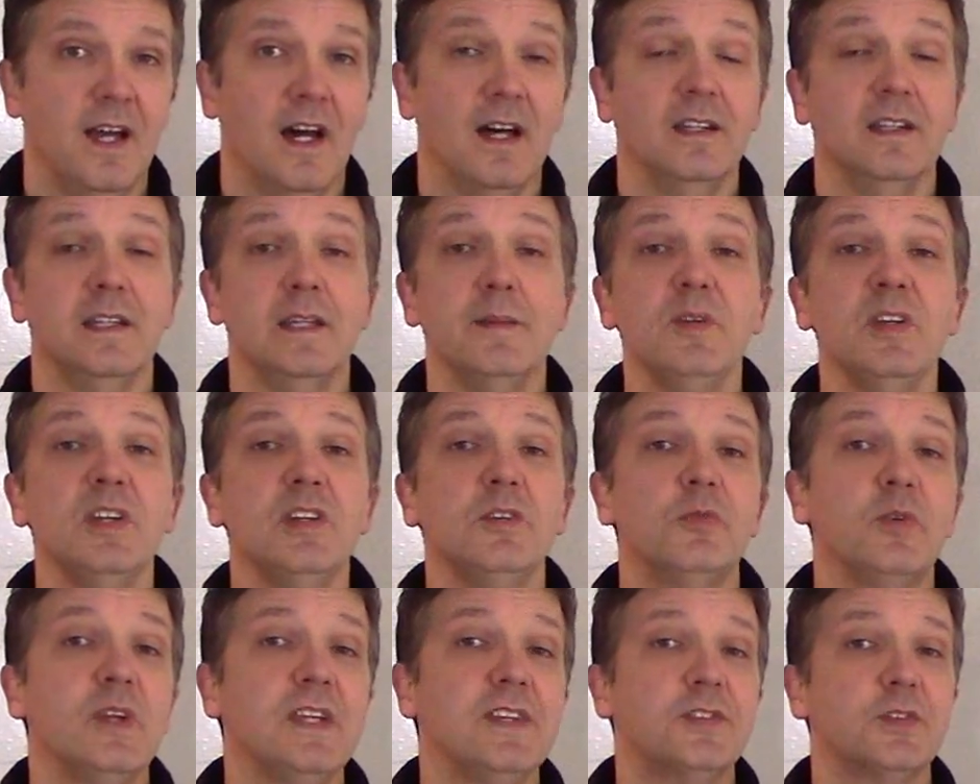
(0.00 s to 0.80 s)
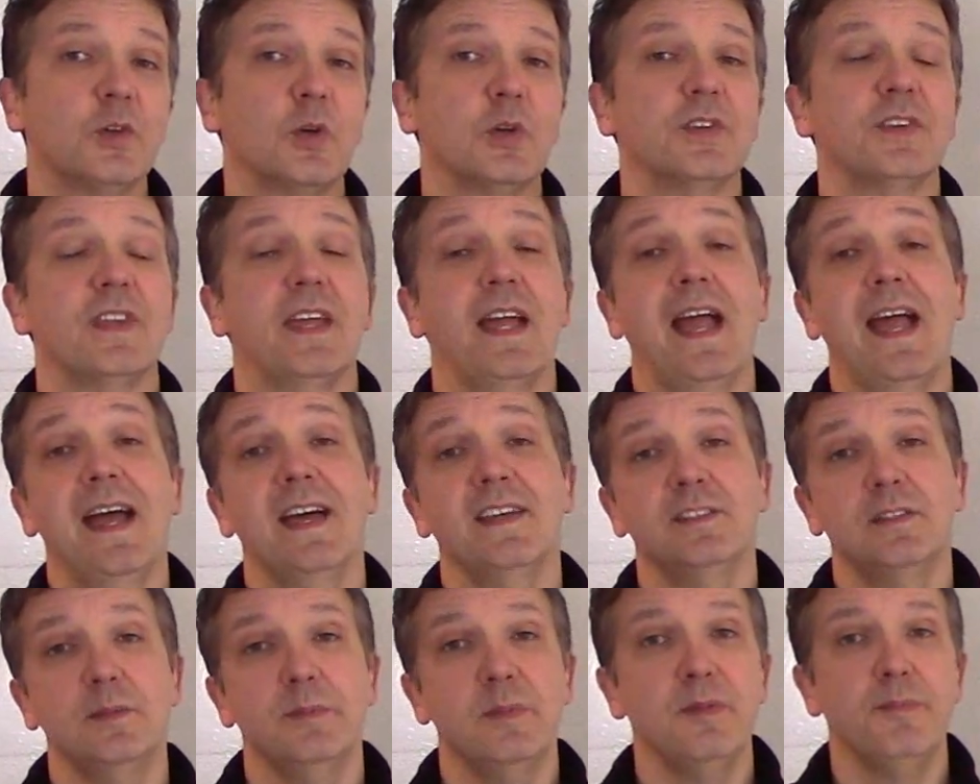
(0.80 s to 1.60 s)
a limited resource that
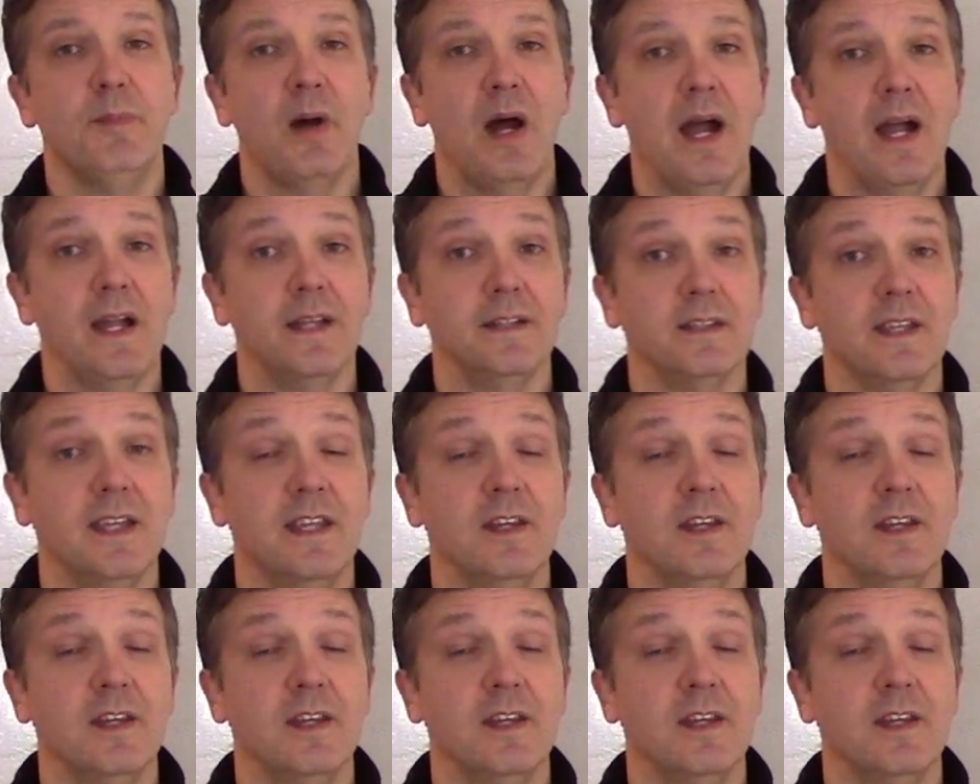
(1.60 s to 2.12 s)
has to be mined